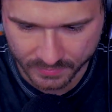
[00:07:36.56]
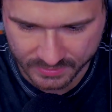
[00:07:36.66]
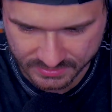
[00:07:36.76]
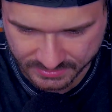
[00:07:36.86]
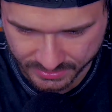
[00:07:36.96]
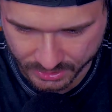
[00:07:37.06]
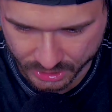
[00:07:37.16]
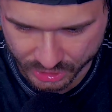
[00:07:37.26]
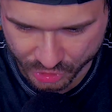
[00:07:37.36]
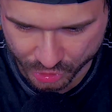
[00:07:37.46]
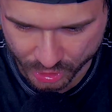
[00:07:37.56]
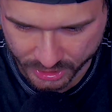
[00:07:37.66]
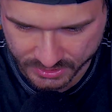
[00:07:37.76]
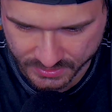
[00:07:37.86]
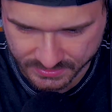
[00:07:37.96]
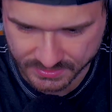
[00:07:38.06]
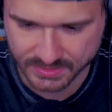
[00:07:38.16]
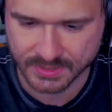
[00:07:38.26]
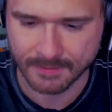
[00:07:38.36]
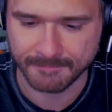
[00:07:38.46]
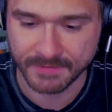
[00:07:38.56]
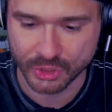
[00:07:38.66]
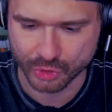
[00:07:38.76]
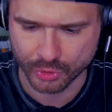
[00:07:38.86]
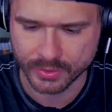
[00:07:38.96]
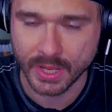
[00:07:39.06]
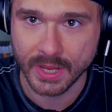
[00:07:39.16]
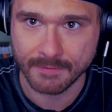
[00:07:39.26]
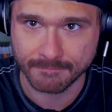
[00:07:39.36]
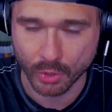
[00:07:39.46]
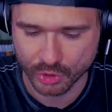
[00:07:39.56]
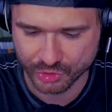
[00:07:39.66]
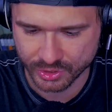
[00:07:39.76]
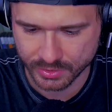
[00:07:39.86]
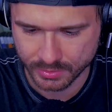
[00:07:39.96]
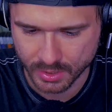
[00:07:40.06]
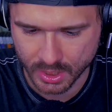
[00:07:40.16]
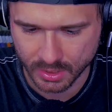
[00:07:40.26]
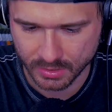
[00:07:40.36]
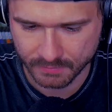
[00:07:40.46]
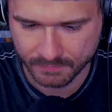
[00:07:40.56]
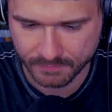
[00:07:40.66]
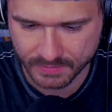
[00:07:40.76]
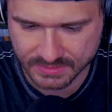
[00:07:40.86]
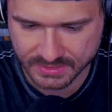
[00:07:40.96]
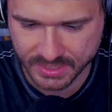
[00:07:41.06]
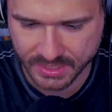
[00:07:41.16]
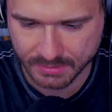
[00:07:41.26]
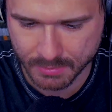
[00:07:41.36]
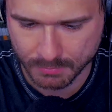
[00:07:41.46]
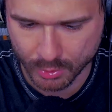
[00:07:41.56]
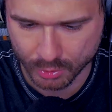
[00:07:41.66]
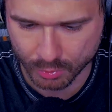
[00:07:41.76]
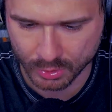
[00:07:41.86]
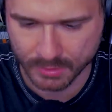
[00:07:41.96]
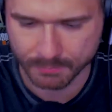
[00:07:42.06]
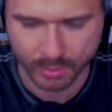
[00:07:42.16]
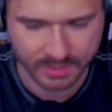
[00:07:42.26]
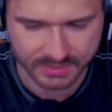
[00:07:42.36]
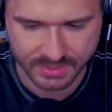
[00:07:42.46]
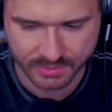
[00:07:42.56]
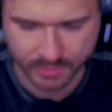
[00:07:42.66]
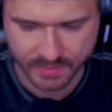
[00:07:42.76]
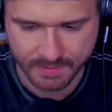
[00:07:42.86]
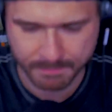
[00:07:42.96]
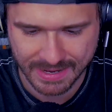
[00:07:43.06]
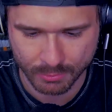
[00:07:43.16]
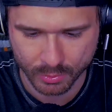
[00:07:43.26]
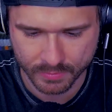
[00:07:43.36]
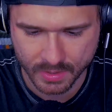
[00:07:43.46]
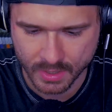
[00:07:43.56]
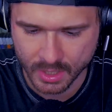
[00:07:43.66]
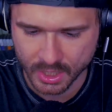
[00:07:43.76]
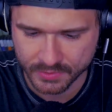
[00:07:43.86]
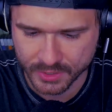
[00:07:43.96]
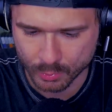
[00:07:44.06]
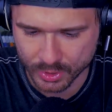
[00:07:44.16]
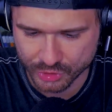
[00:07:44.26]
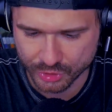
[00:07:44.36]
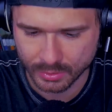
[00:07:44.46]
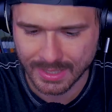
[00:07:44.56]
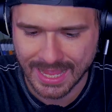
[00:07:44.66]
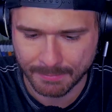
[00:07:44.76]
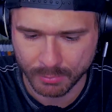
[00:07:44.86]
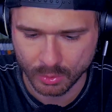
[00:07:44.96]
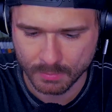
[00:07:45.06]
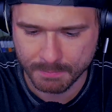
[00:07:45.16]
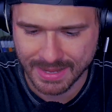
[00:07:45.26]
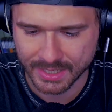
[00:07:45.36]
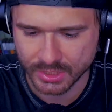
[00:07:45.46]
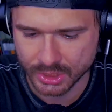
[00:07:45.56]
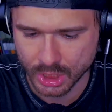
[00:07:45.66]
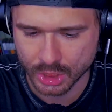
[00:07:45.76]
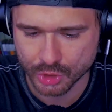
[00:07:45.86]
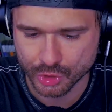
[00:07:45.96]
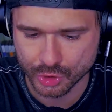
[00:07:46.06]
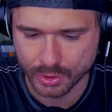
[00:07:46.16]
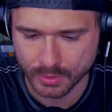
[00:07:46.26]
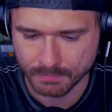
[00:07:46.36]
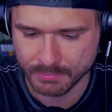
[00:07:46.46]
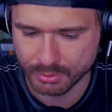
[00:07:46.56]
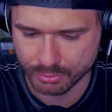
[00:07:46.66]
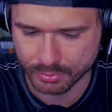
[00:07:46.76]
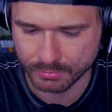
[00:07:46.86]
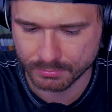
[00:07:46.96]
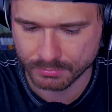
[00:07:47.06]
The Sega Genesis featured a version of the same Motorola processor that powered the original Apple Macintosh computer.